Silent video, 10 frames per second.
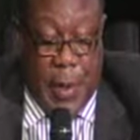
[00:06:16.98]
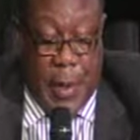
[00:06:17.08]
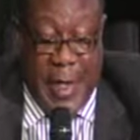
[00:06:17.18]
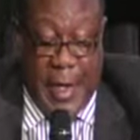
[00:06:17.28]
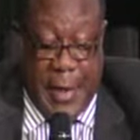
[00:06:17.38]

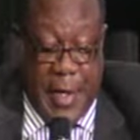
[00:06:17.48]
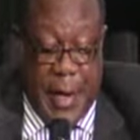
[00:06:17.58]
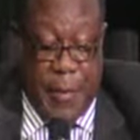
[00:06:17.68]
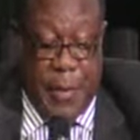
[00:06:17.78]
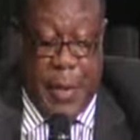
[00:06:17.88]
that can
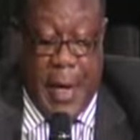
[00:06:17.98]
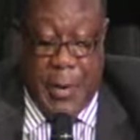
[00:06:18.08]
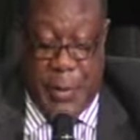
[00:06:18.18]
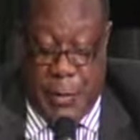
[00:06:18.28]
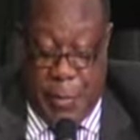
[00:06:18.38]
be
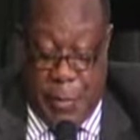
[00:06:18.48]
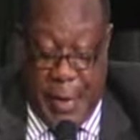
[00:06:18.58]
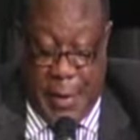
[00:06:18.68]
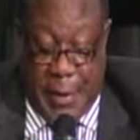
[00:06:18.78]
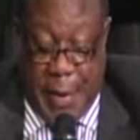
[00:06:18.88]
utilized to
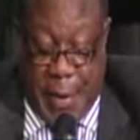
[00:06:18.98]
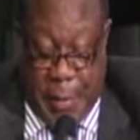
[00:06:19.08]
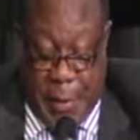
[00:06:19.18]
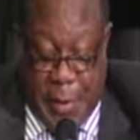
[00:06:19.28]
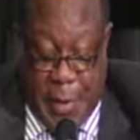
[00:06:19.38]
make this happen.